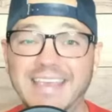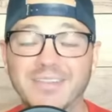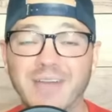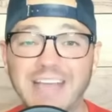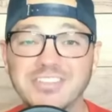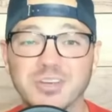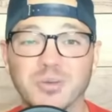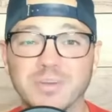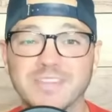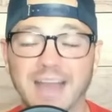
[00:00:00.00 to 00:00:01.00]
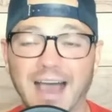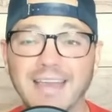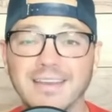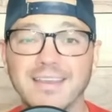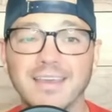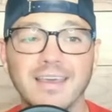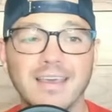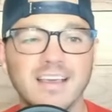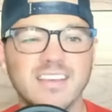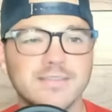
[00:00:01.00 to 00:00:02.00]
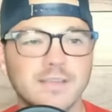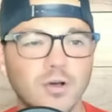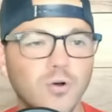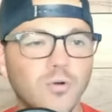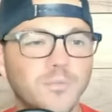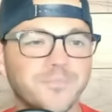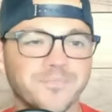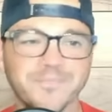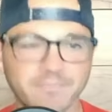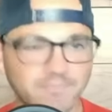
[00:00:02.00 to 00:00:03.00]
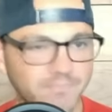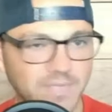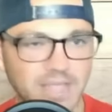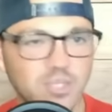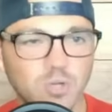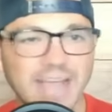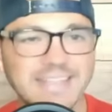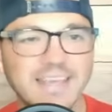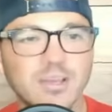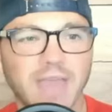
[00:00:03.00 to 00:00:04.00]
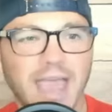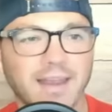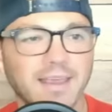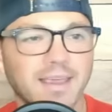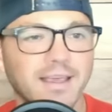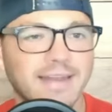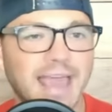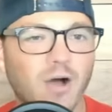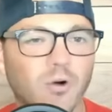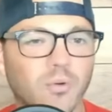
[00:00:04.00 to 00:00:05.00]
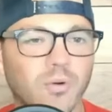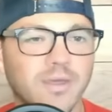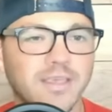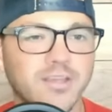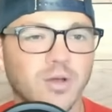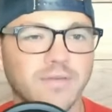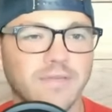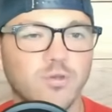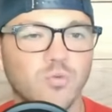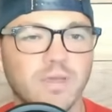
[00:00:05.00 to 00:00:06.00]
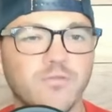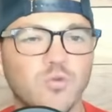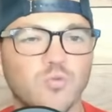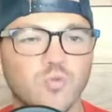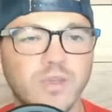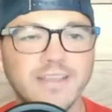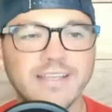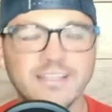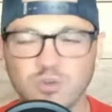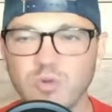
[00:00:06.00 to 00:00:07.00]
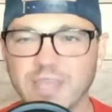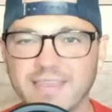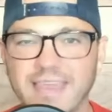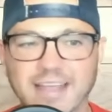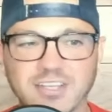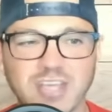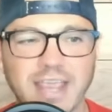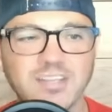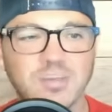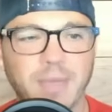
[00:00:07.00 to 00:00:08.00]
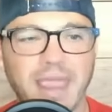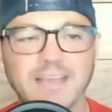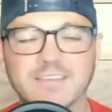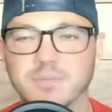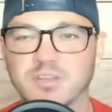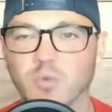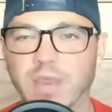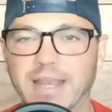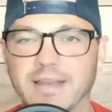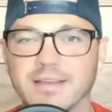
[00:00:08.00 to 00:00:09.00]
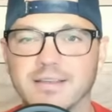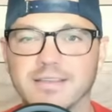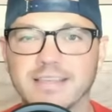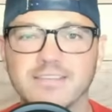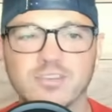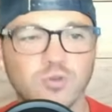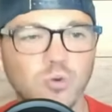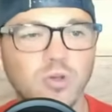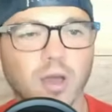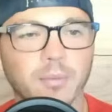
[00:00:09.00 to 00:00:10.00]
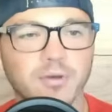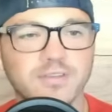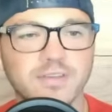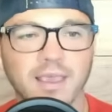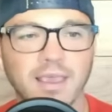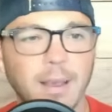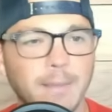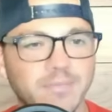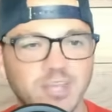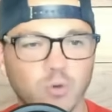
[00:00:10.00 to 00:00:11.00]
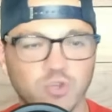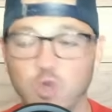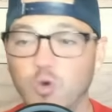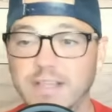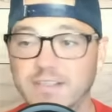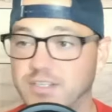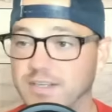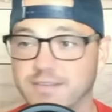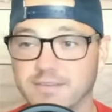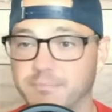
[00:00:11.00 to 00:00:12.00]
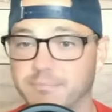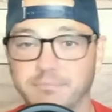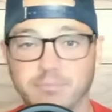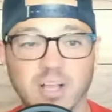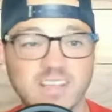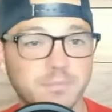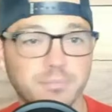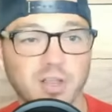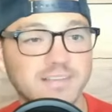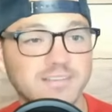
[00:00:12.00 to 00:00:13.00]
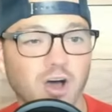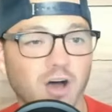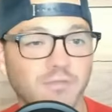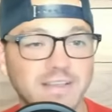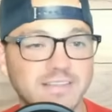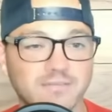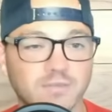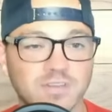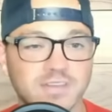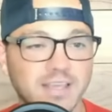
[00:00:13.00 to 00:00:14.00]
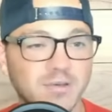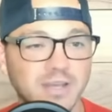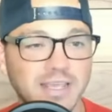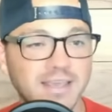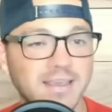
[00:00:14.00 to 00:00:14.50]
of last year, was he not? So you like to hear that. Now, if you really do get that change of pace between these two newcomers, Ewan's just plus offensive versatility,